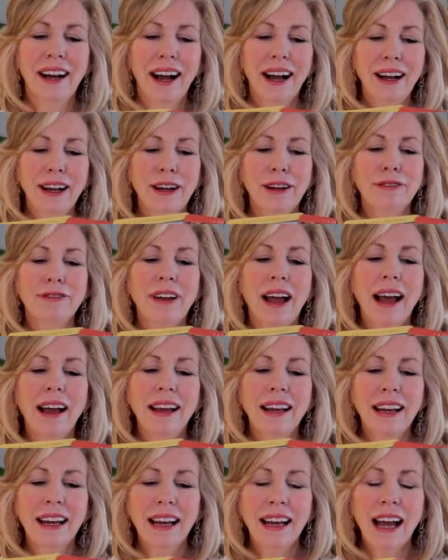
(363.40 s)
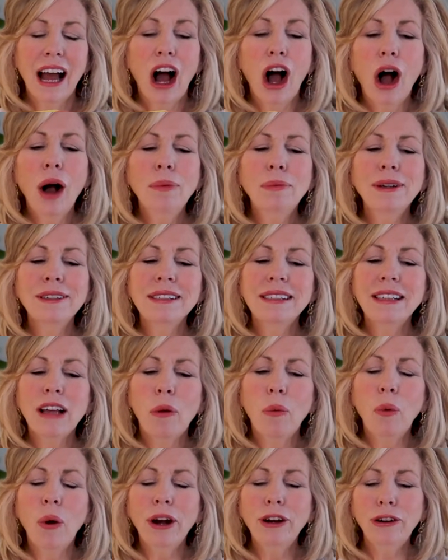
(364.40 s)
of
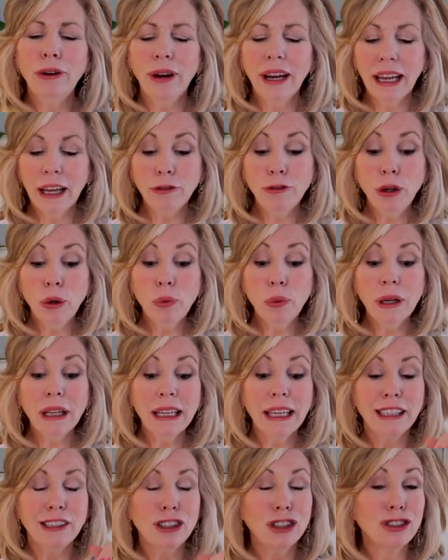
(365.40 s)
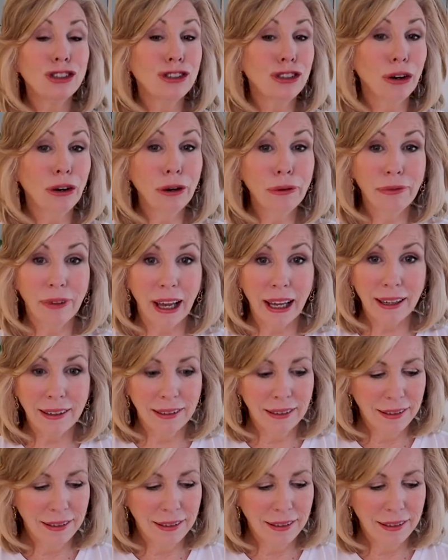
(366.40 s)
almost wondering if you really deserve it